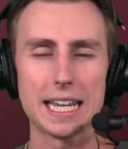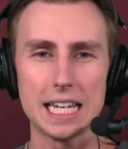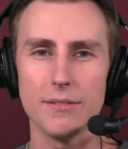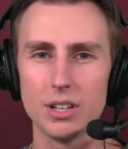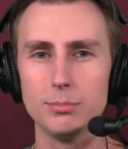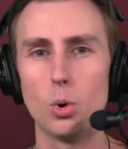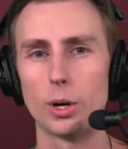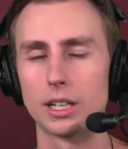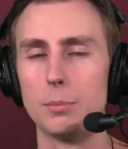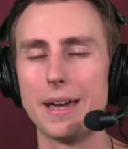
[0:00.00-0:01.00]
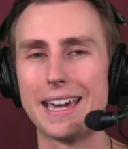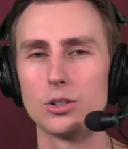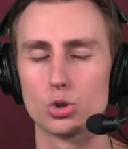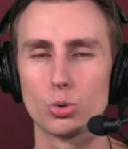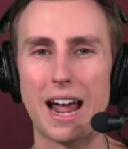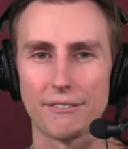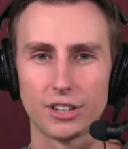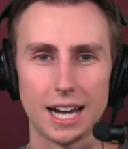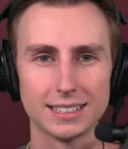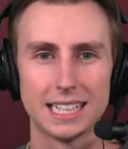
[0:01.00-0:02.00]
even more Commanders draft
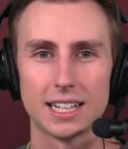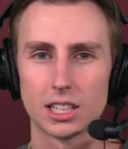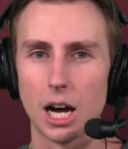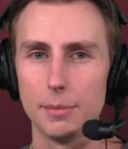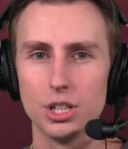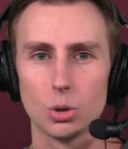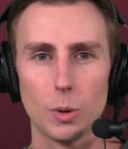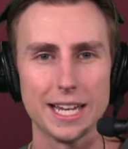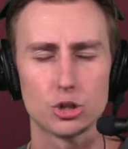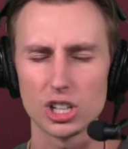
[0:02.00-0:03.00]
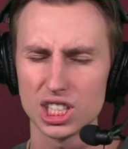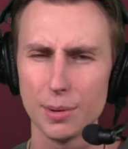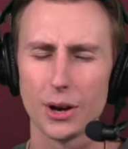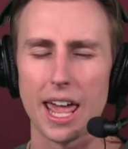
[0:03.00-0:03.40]
content coming your way just about